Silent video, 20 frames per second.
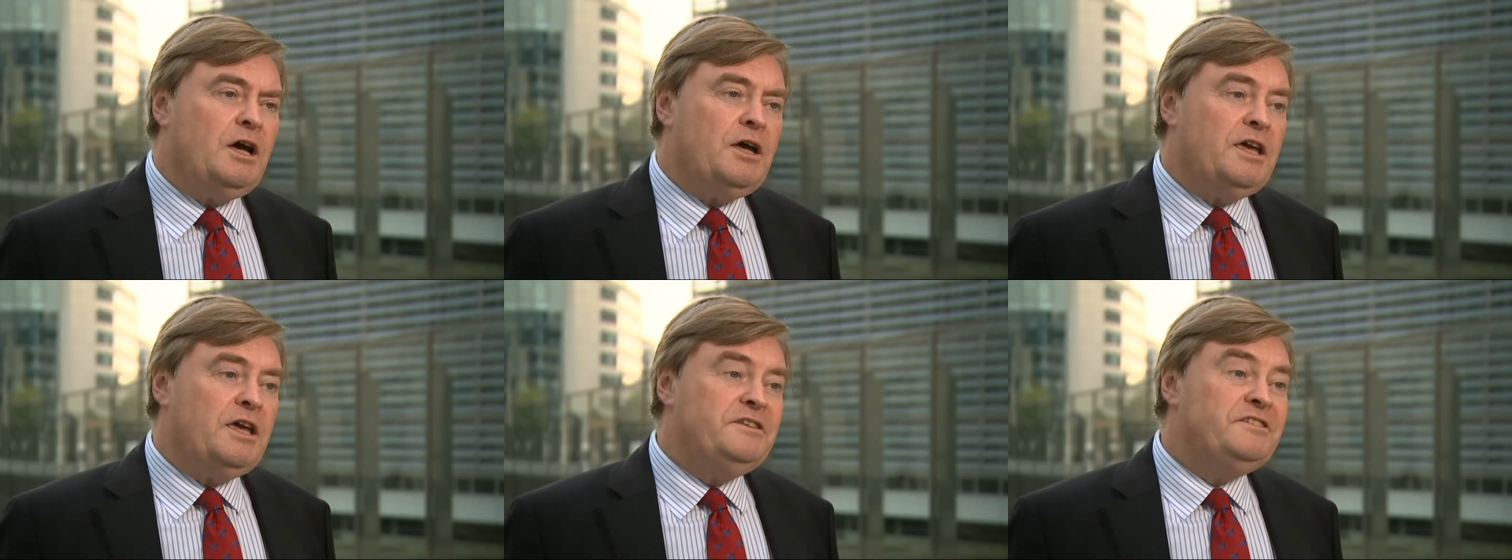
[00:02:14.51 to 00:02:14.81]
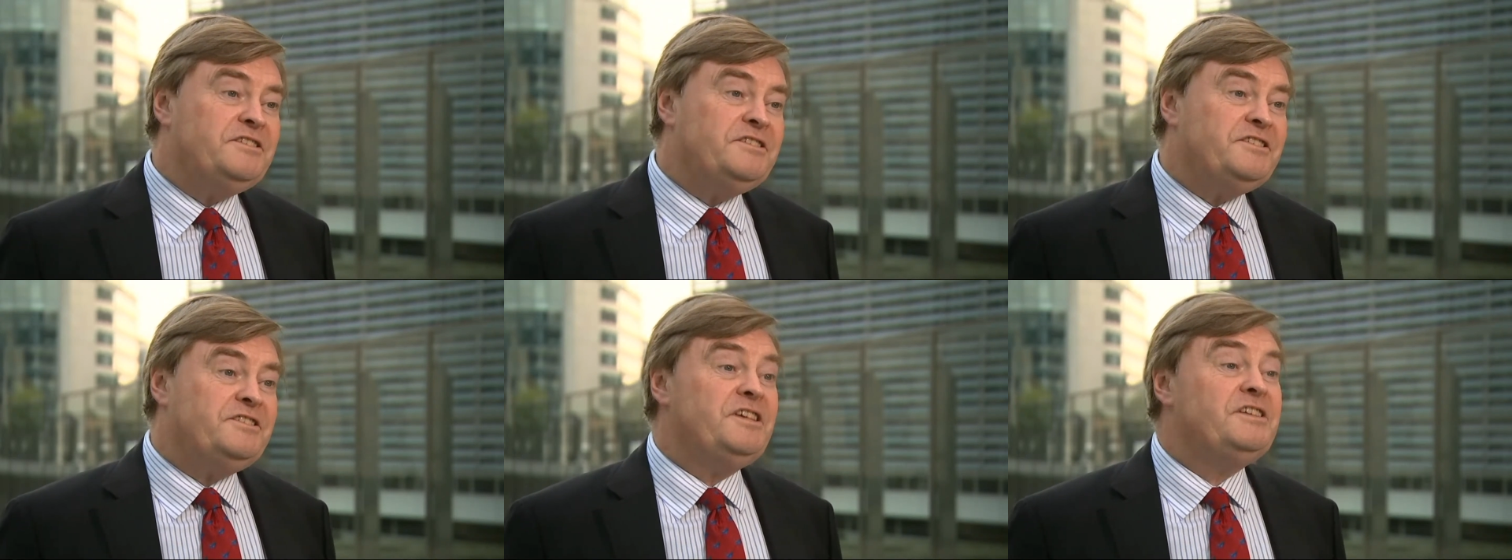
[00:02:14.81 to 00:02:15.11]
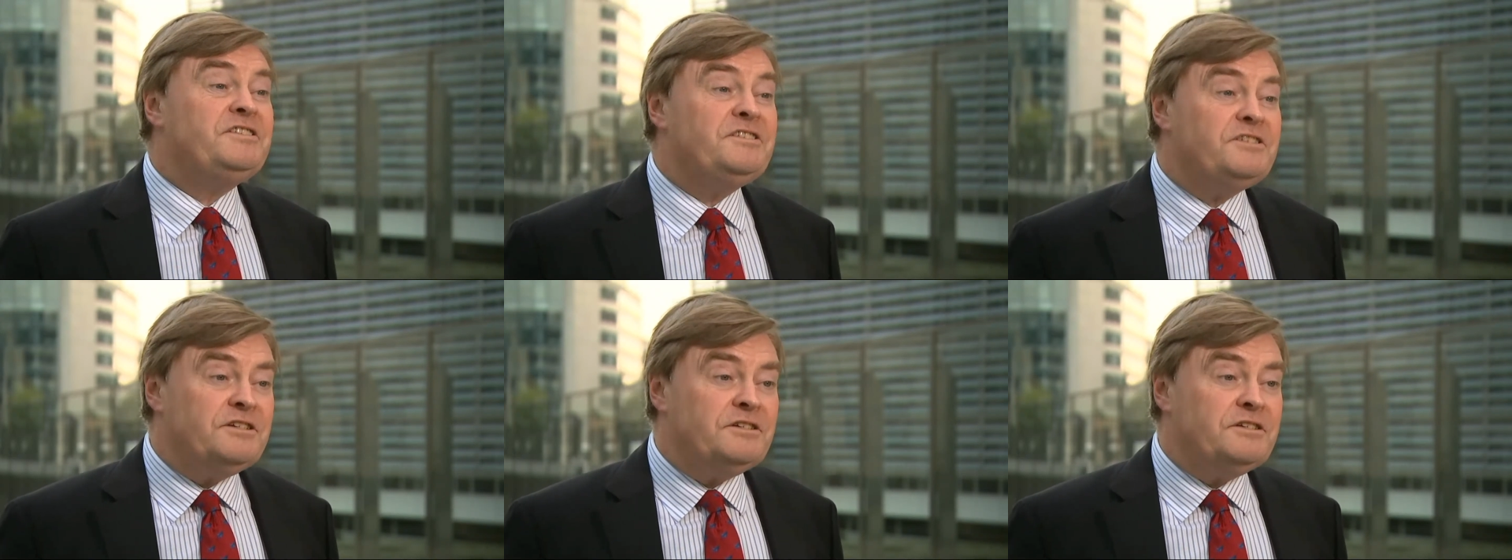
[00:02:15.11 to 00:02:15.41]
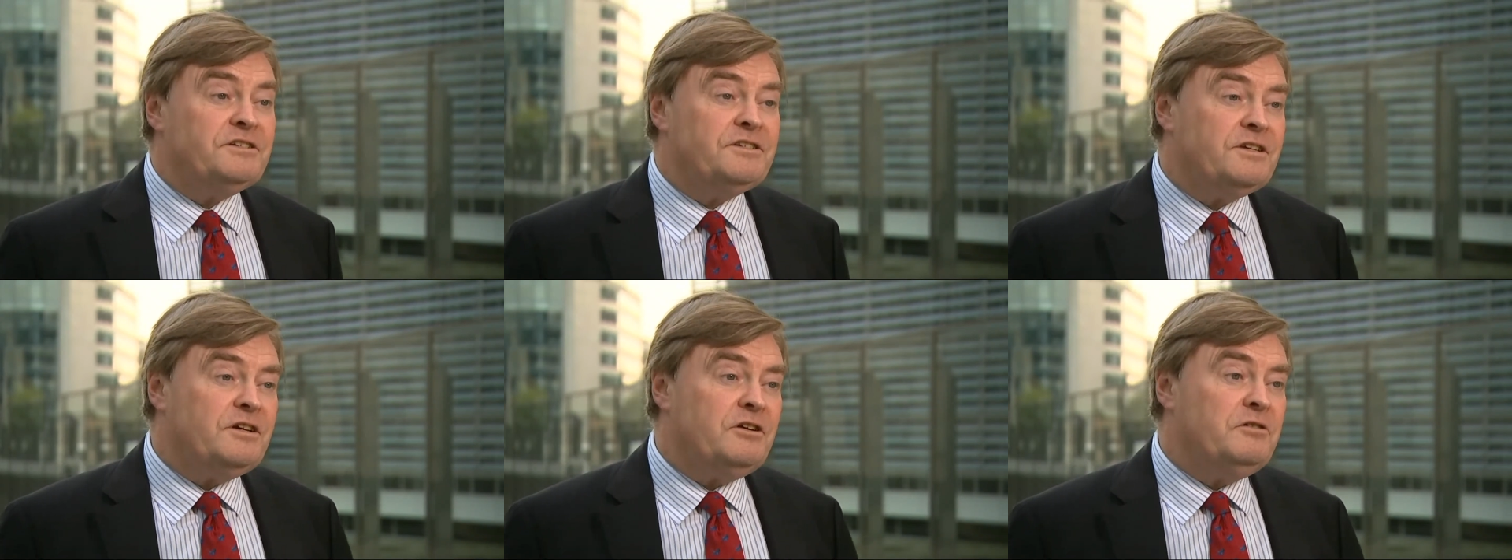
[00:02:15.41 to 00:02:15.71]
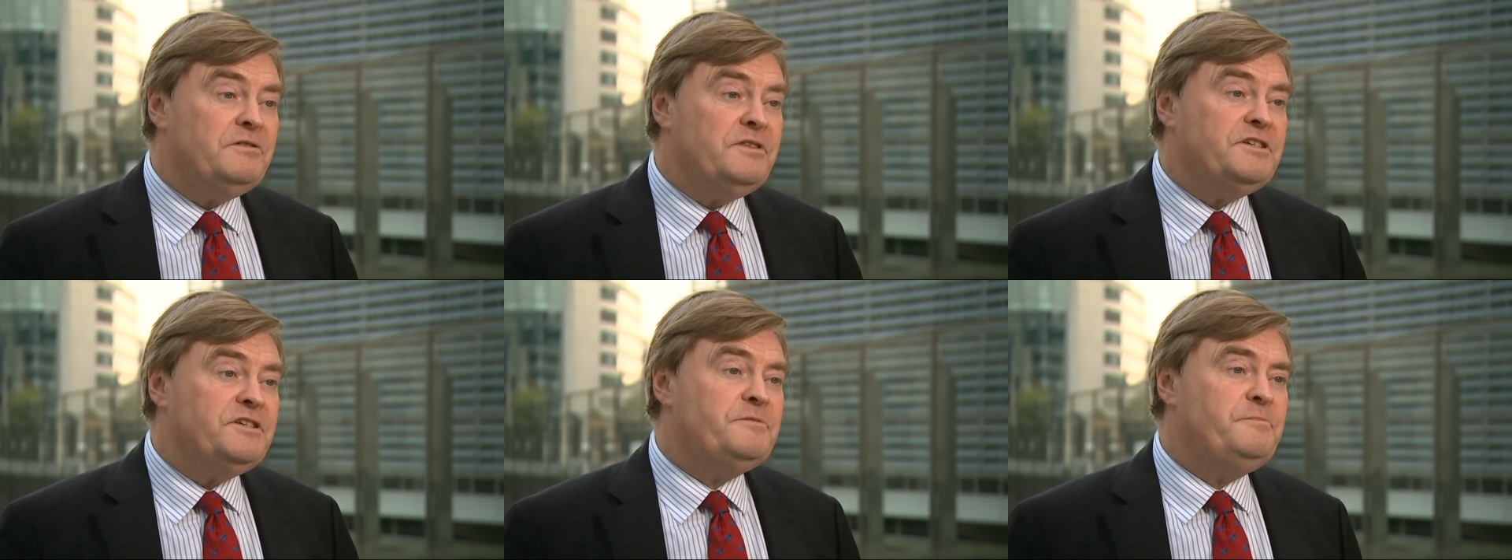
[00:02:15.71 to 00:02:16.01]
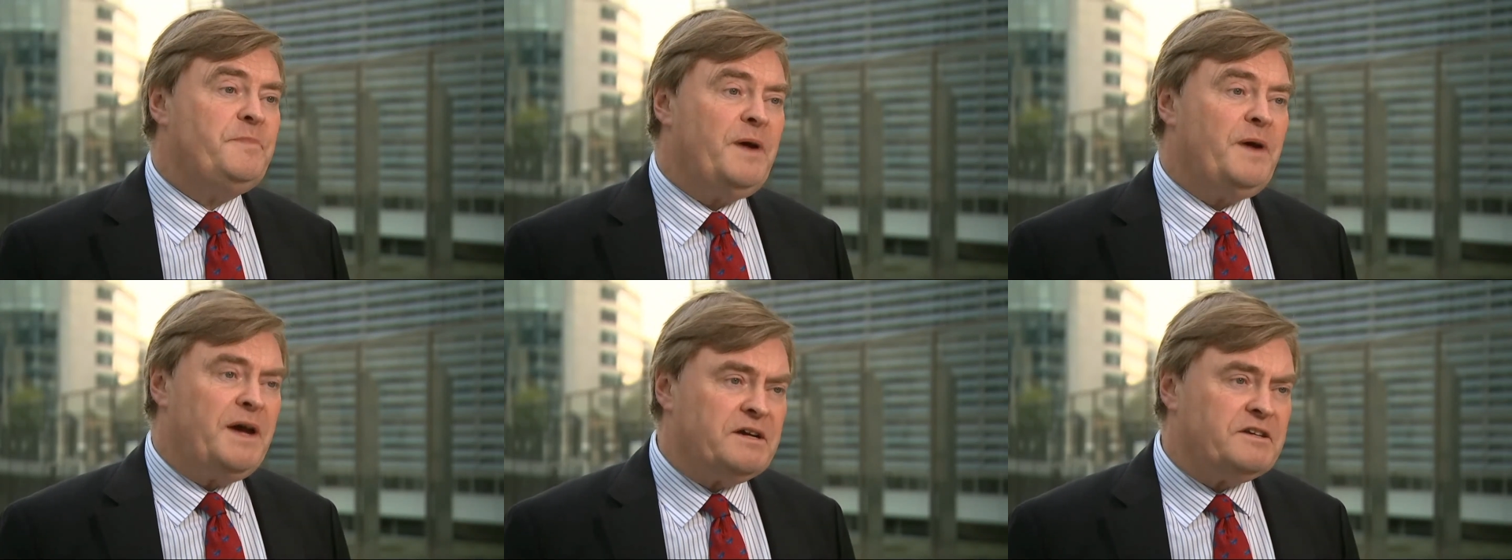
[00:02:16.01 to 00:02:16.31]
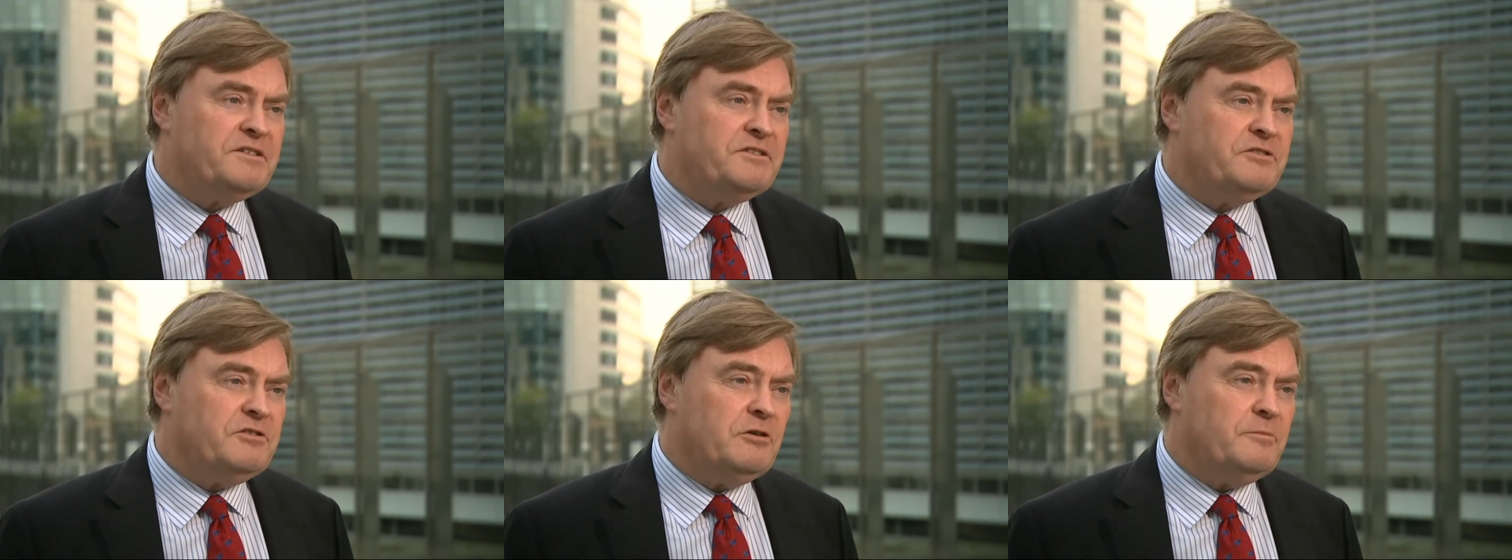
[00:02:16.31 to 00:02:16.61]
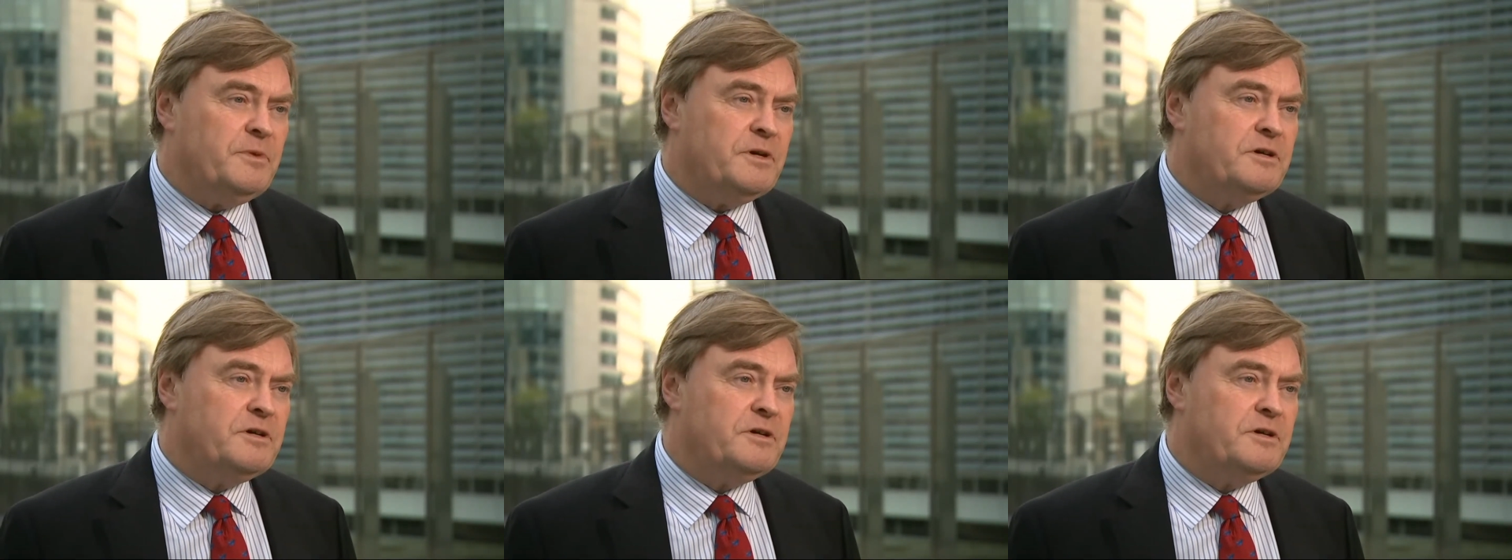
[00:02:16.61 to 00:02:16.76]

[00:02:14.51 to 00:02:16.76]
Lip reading: insistent on this backstop,